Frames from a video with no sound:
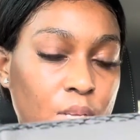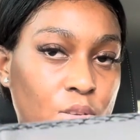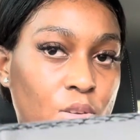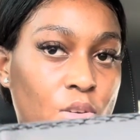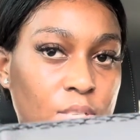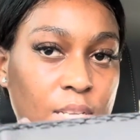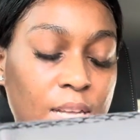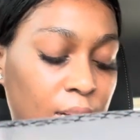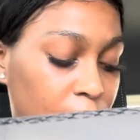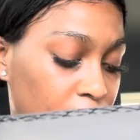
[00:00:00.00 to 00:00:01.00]
rocks, and
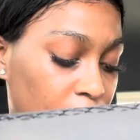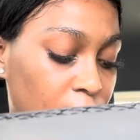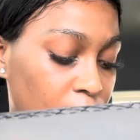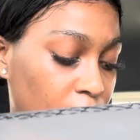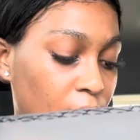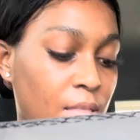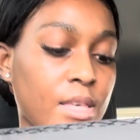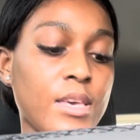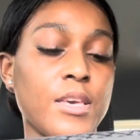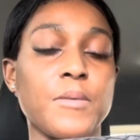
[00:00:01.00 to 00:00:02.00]
like I said,
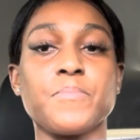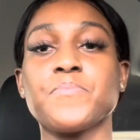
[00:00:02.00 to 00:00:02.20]
the